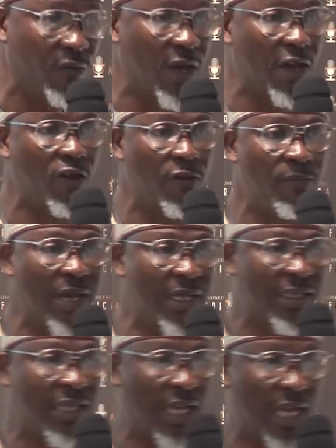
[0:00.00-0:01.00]
Where
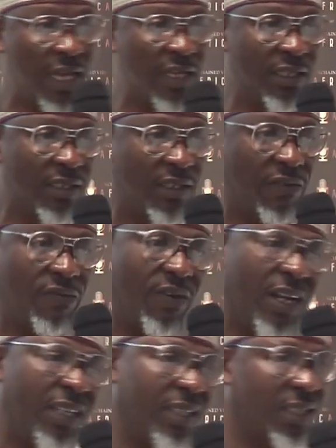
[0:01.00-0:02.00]
government here is
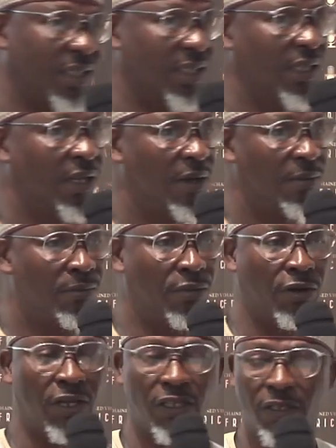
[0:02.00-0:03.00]
different, but